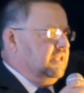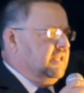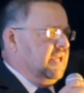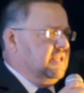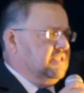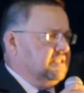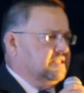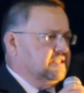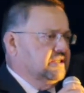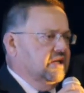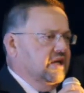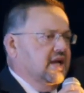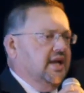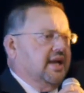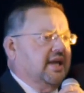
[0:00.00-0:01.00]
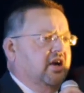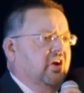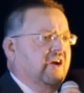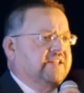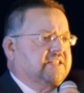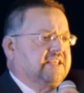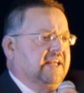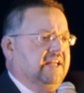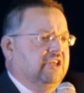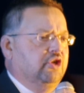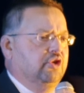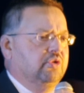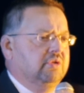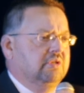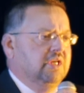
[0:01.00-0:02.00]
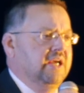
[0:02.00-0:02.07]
Yes? Can I tell you,